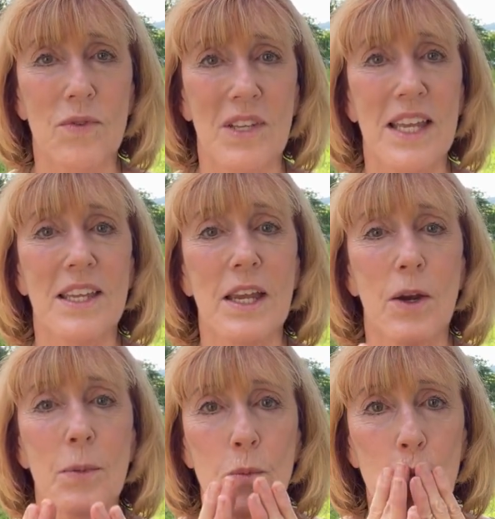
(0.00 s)
Take
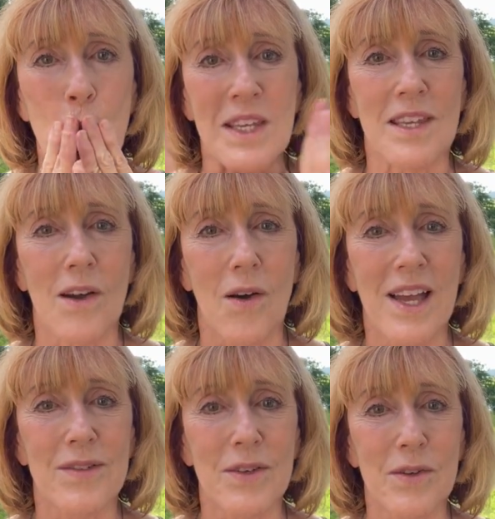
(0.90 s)
care. Y'all
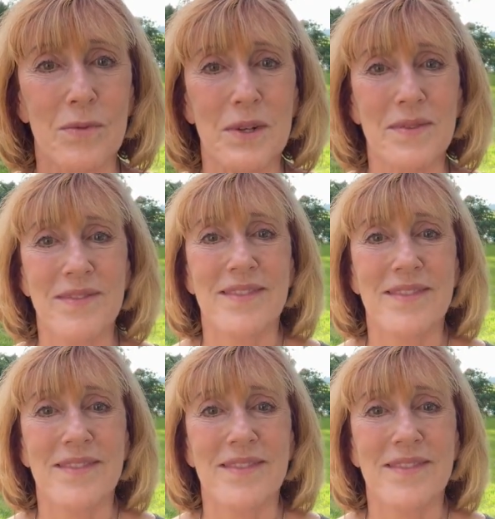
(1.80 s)
have a good one.